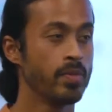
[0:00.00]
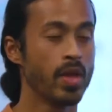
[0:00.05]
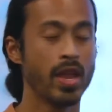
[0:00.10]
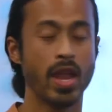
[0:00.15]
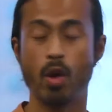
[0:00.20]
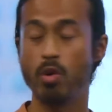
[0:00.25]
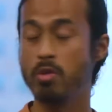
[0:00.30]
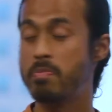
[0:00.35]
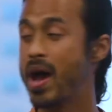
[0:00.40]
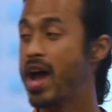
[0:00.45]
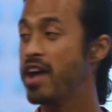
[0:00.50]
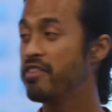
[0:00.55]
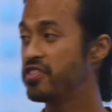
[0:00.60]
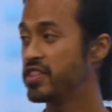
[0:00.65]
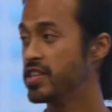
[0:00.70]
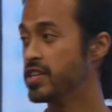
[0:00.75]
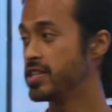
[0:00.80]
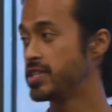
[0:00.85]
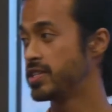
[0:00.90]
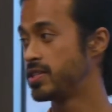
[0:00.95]
Now, we pay for
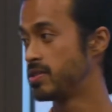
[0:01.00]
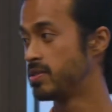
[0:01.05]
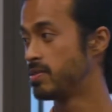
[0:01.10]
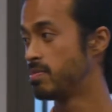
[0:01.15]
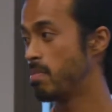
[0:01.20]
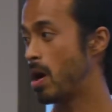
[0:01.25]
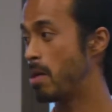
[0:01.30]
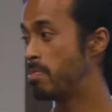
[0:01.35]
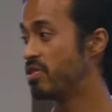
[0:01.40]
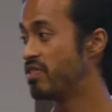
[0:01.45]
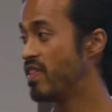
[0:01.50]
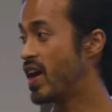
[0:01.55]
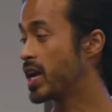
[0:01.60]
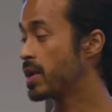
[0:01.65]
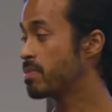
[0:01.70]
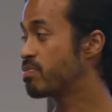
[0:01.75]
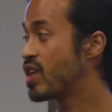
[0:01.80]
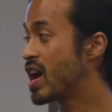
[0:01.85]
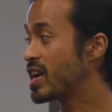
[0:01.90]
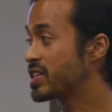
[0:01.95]
this by providing
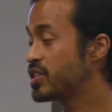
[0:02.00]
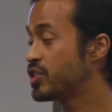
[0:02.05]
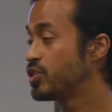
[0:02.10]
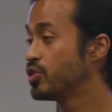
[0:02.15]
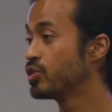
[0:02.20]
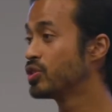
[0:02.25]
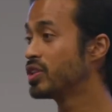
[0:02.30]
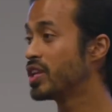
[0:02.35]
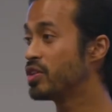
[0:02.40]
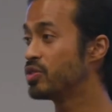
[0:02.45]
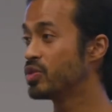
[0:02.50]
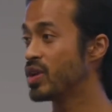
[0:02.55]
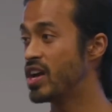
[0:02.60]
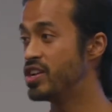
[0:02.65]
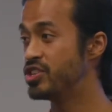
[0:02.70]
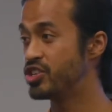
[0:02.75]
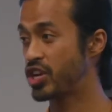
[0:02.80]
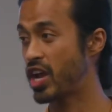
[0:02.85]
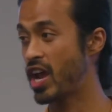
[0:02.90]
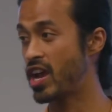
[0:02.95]
practical legal
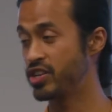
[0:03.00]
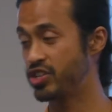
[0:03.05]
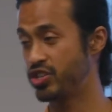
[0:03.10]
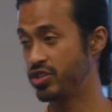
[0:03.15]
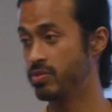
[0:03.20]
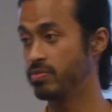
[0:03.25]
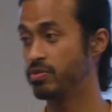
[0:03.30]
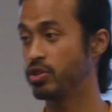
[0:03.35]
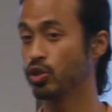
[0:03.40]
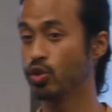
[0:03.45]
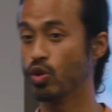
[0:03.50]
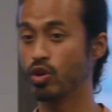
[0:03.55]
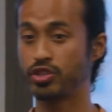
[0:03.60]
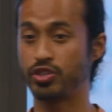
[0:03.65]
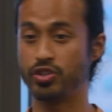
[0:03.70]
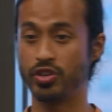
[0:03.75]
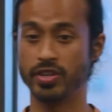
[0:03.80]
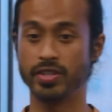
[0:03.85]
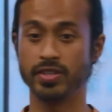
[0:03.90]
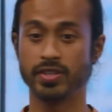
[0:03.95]
education to law
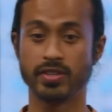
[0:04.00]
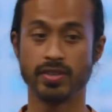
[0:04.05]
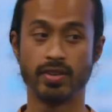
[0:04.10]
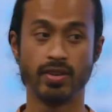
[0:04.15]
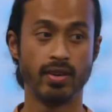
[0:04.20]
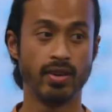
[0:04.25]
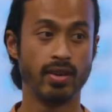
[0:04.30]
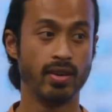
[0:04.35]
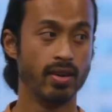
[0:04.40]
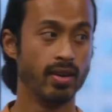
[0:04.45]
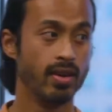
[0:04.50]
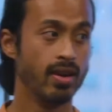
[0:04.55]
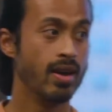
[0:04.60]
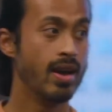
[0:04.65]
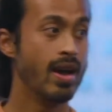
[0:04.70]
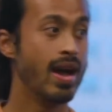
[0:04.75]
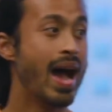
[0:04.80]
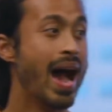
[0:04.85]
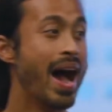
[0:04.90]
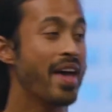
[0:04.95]
students.
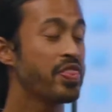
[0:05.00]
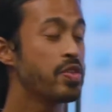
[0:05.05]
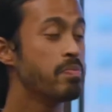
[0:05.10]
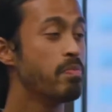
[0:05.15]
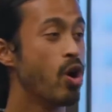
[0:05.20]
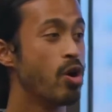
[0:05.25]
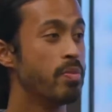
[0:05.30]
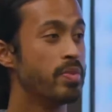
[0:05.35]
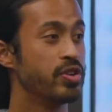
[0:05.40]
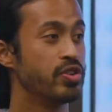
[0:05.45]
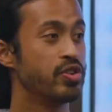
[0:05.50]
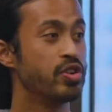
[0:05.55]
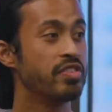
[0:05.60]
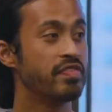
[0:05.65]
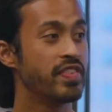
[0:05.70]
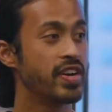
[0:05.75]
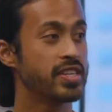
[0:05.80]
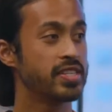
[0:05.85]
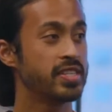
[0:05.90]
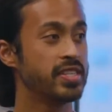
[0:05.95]
At the moment,
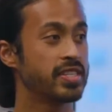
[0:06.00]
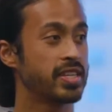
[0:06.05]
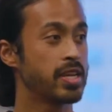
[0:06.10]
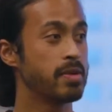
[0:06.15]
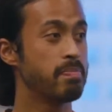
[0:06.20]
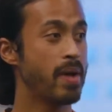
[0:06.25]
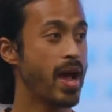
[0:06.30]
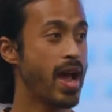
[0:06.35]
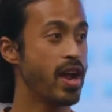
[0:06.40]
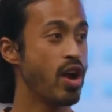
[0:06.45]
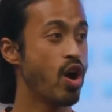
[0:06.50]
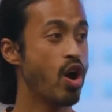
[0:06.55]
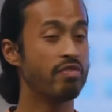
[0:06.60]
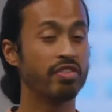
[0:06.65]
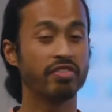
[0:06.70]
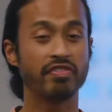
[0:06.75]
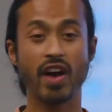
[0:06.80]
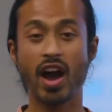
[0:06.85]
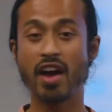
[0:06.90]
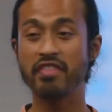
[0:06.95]
universities can pay over
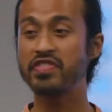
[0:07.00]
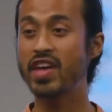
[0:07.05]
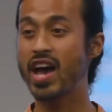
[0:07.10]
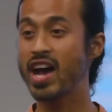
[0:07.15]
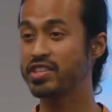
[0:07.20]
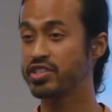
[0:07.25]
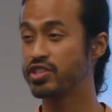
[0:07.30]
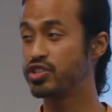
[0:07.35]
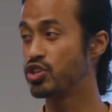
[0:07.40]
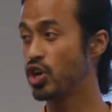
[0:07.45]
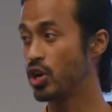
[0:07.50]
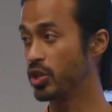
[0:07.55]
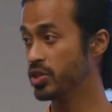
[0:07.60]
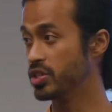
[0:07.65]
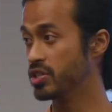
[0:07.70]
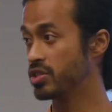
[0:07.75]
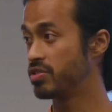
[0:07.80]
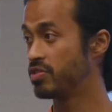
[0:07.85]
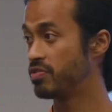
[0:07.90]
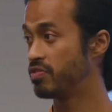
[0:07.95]

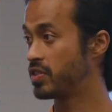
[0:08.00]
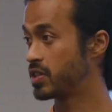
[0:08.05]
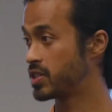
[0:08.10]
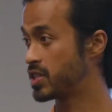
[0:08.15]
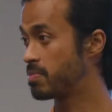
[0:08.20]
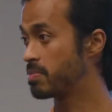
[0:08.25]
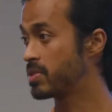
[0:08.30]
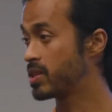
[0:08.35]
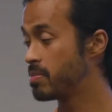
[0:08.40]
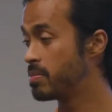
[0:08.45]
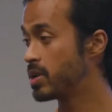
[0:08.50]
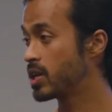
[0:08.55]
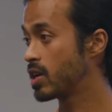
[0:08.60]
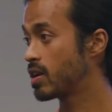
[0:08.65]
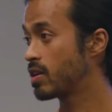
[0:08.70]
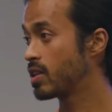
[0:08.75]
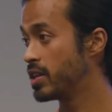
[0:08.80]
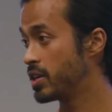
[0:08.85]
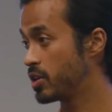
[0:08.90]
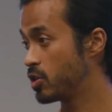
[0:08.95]
$5,000 for some
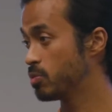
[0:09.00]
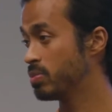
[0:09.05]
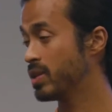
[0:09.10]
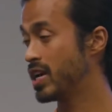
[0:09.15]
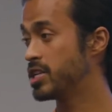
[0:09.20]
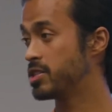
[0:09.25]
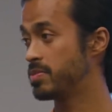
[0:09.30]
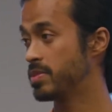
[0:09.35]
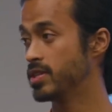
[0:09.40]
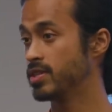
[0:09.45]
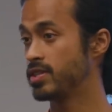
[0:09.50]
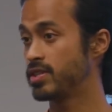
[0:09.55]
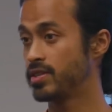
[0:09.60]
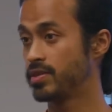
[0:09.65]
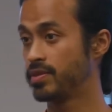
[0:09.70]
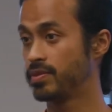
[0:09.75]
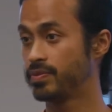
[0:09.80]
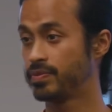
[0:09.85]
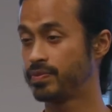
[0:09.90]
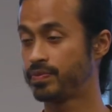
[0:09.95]
clinical placements.
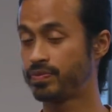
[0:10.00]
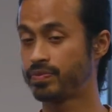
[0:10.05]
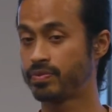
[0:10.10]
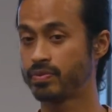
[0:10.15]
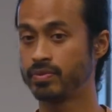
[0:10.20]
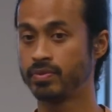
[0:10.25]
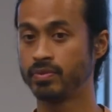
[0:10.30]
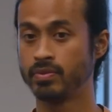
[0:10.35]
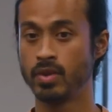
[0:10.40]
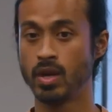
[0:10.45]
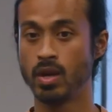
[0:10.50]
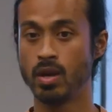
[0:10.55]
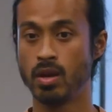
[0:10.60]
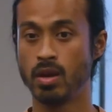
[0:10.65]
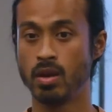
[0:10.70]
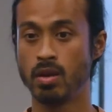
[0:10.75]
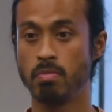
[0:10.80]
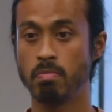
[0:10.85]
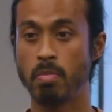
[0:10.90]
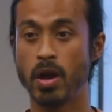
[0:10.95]

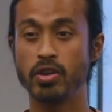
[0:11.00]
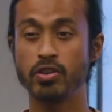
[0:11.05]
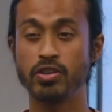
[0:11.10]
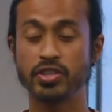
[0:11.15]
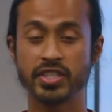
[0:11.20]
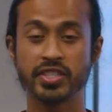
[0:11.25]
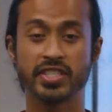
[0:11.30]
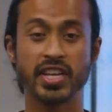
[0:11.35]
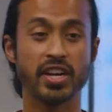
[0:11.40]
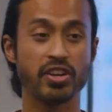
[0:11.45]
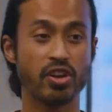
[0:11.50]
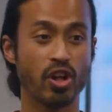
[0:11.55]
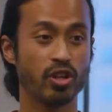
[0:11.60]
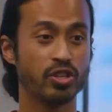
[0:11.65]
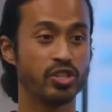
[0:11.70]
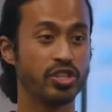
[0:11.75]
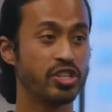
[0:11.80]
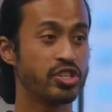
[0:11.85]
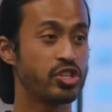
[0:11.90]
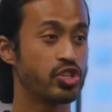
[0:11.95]
By using
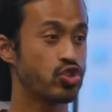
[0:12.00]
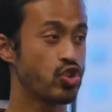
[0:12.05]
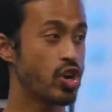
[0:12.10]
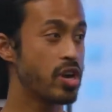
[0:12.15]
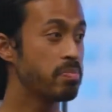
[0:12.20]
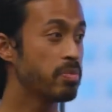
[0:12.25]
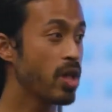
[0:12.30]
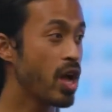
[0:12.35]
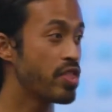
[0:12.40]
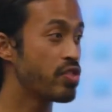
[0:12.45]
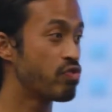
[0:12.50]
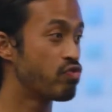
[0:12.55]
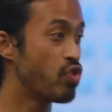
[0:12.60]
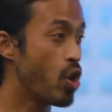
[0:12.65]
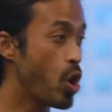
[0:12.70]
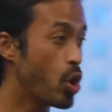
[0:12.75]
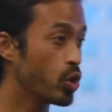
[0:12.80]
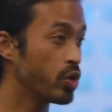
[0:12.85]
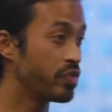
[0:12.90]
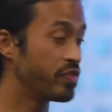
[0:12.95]
technology to streamline the
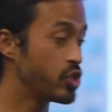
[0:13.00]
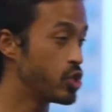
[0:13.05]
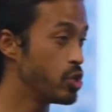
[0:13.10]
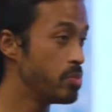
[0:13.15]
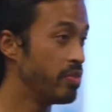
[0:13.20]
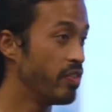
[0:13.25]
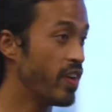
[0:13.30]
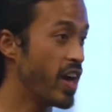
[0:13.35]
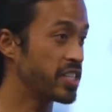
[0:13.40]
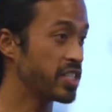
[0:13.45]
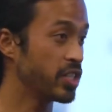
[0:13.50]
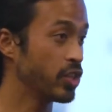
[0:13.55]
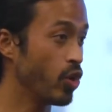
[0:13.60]
role of the supervising